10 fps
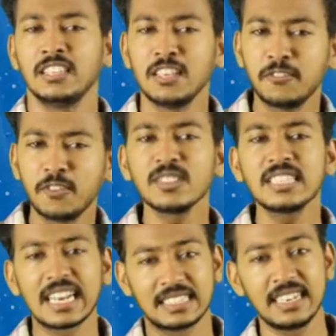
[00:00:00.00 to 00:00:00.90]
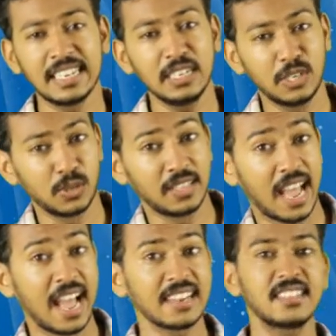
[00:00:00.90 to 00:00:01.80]
The force resulting due to
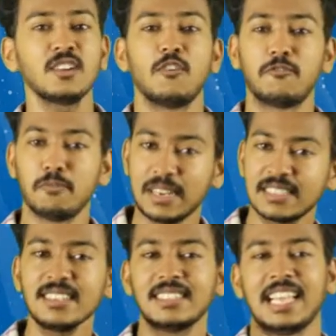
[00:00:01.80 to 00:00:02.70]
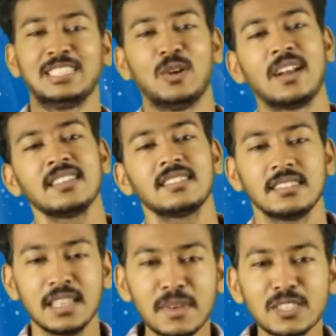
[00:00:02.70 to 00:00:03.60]
the action of muscles is known as
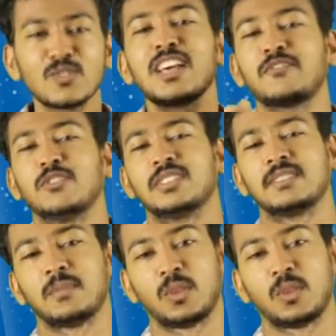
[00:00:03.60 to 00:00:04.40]
the muscular force.